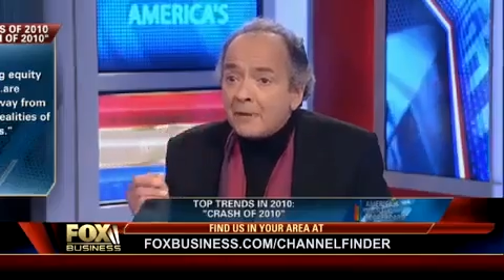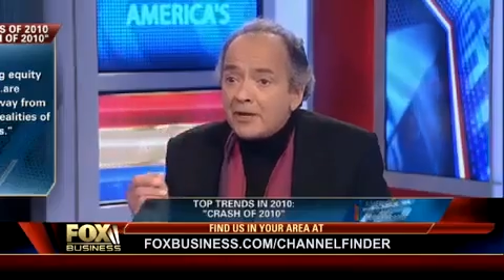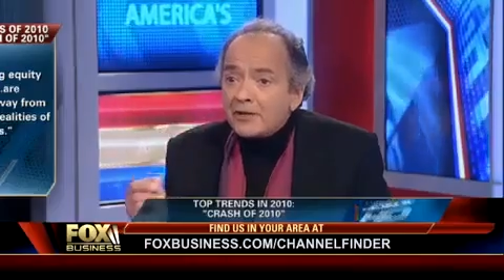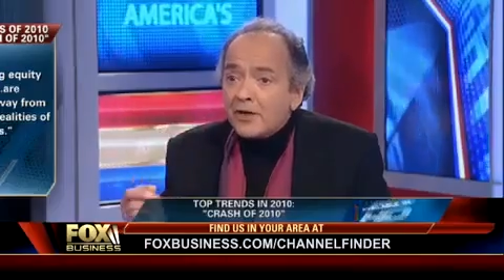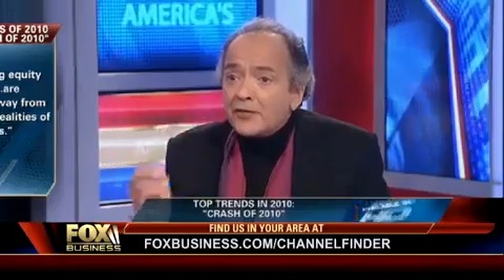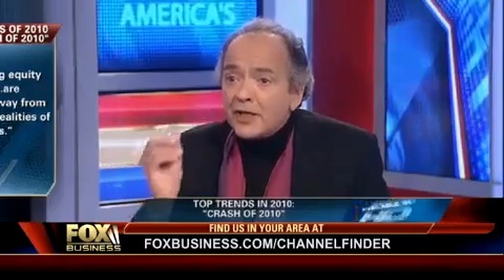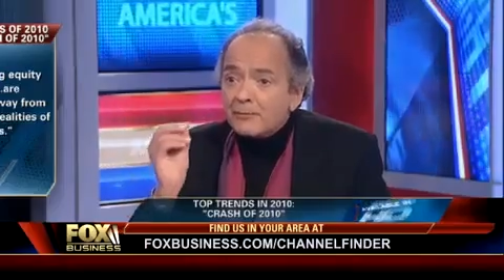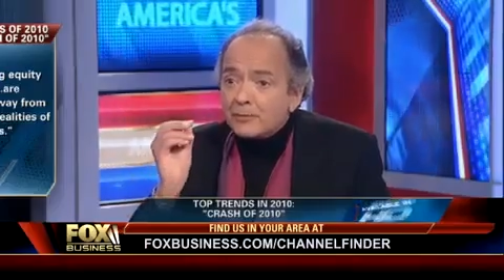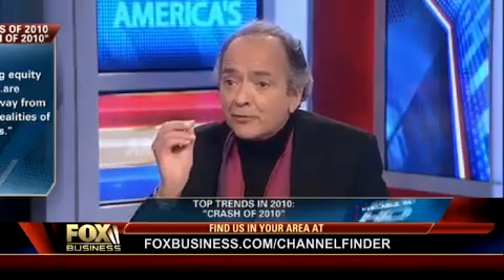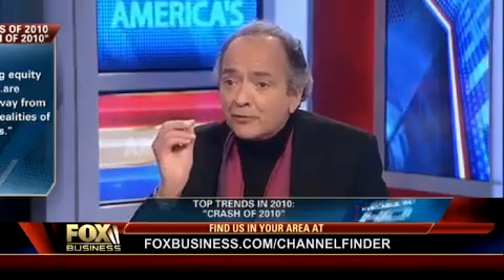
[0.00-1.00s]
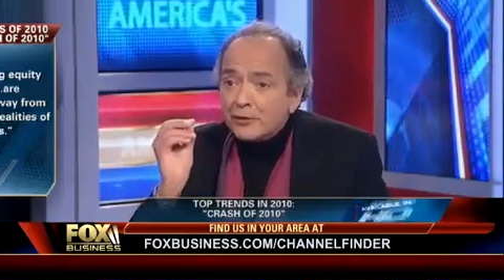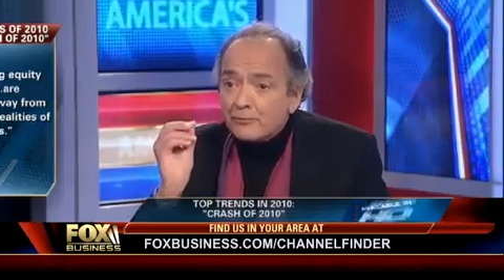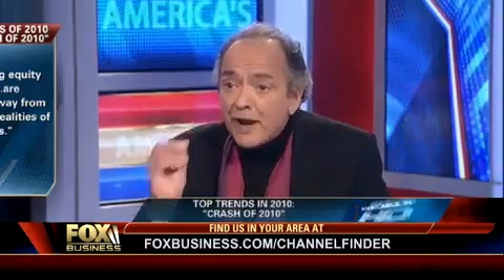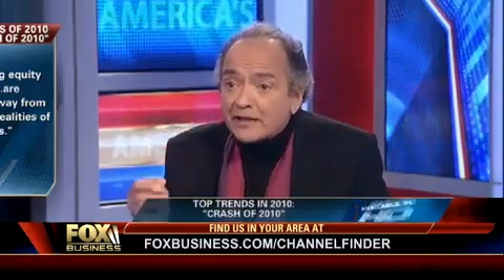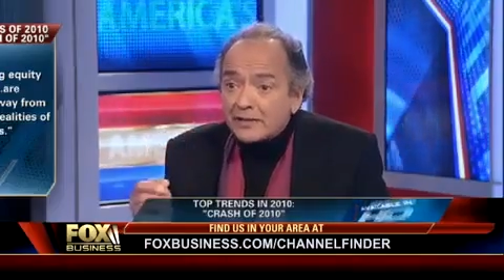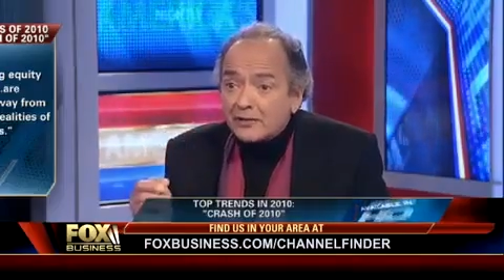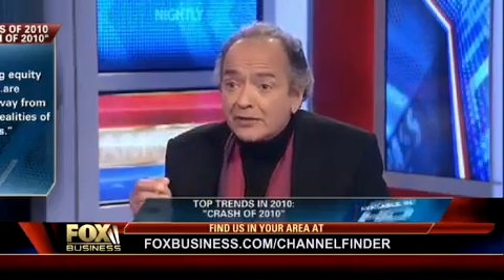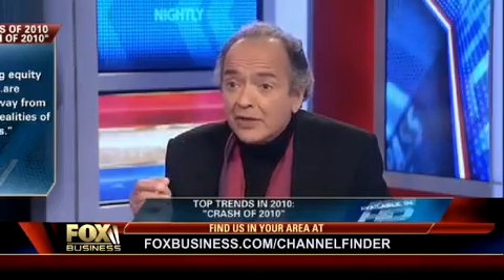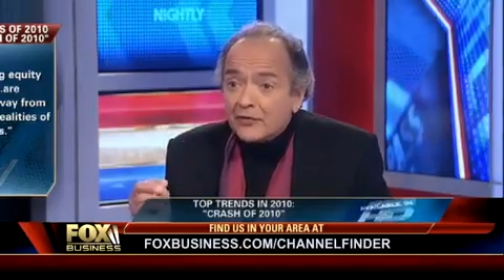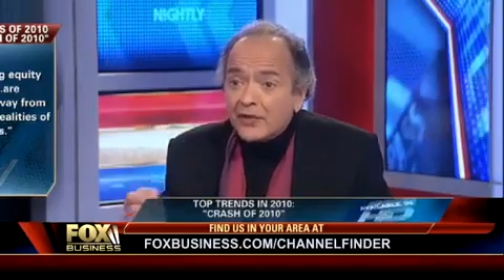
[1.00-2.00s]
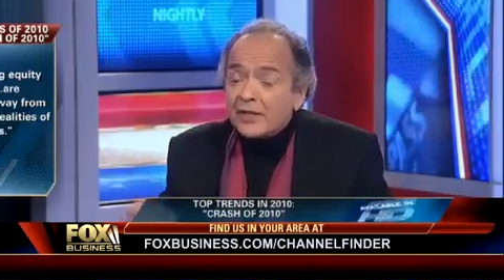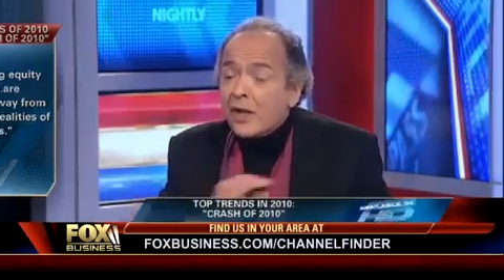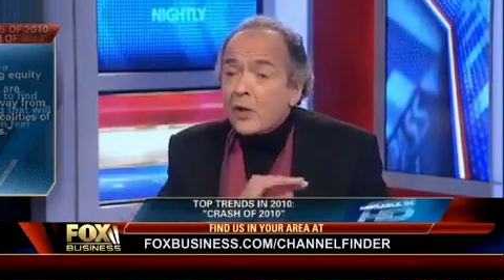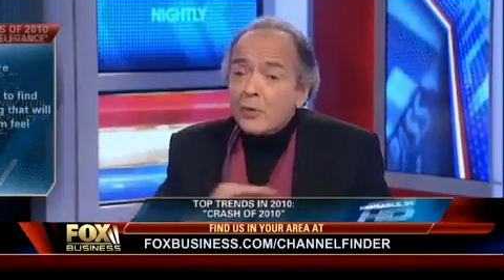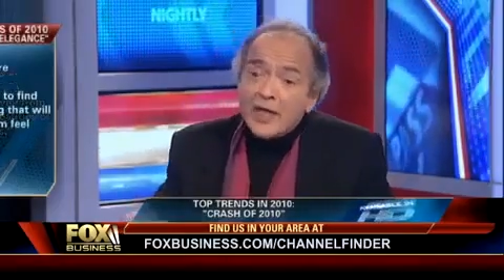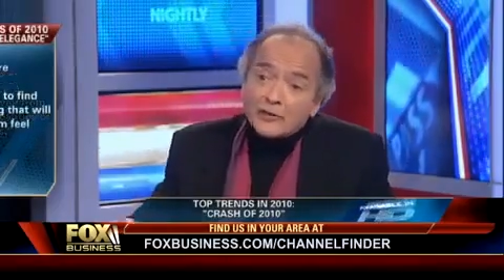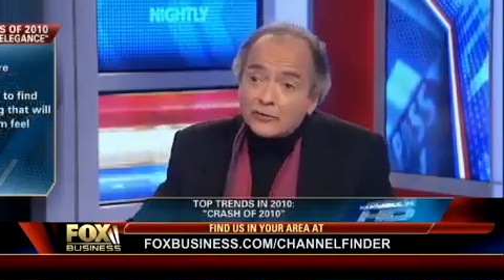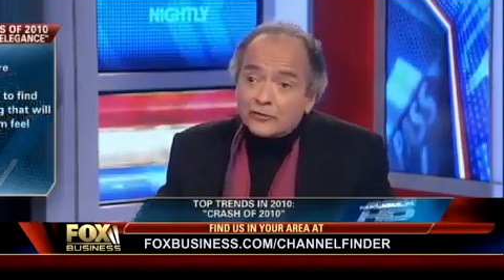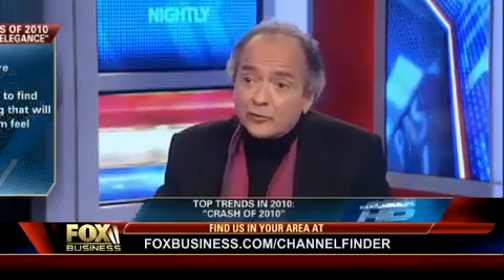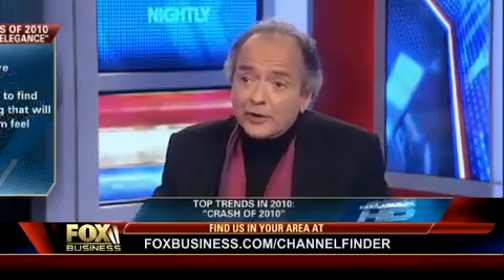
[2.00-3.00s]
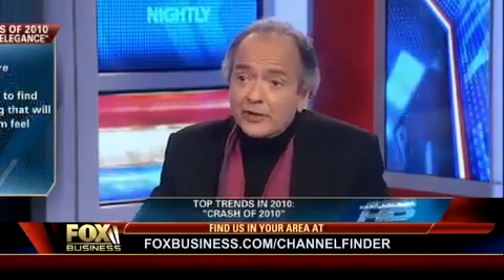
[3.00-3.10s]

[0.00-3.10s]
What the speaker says: by nothing and producing practically nothing without destroying the economy.